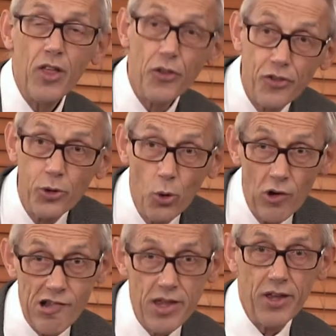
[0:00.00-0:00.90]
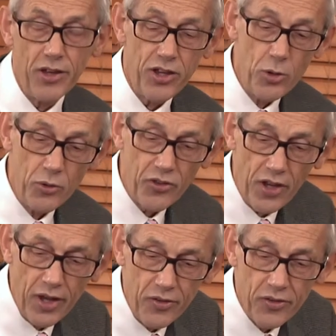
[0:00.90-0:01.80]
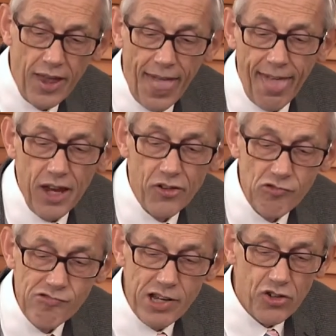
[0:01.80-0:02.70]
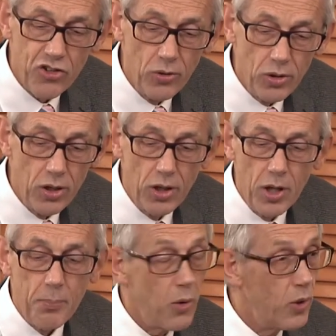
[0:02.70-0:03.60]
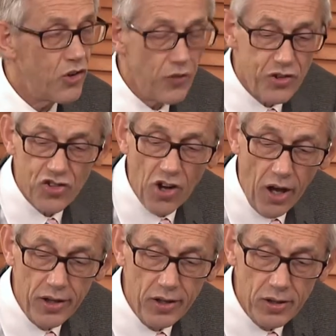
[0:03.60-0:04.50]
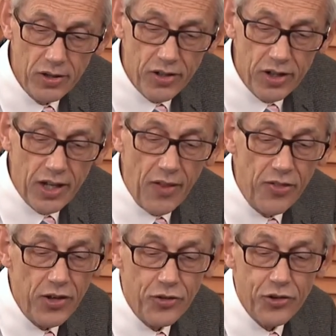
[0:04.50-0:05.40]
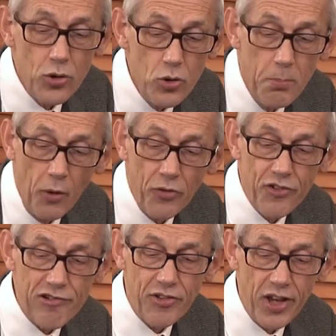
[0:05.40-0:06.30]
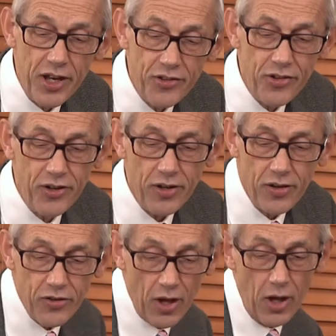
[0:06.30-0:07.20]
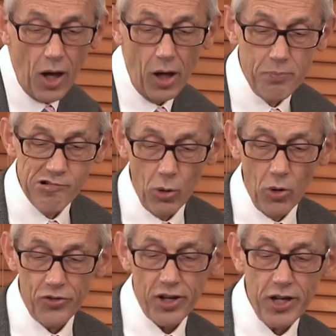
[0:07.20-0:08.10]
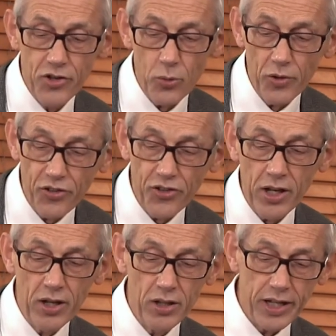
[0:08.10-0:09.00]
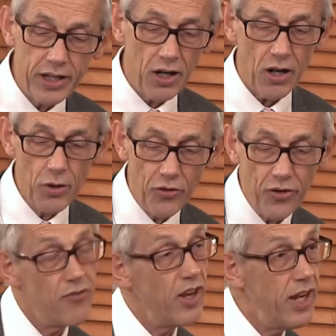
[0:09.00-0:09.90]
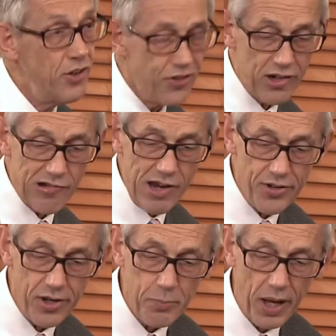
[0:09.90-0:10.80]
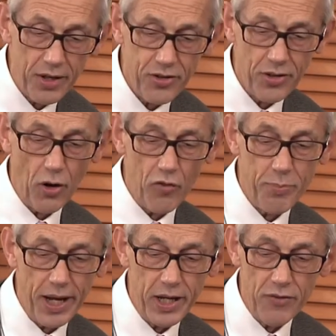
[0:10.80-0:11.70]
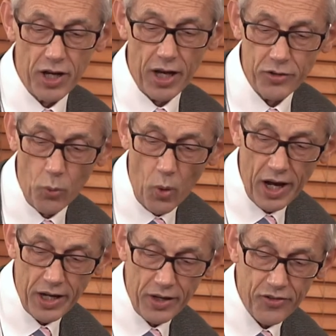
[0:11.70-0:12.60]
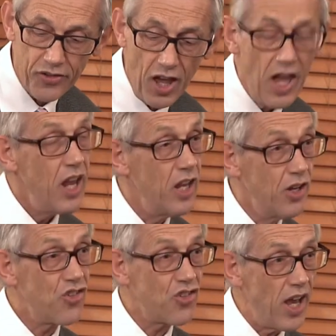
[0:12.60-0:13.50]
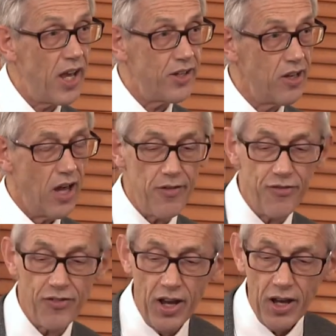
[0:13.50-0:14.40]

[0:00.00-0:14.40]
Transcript: The story, Hughes says, is a ritual by which the child and these two monstrous entities are brought into a single, inclusive, integrated pattern of behaviour and awareness in a shared life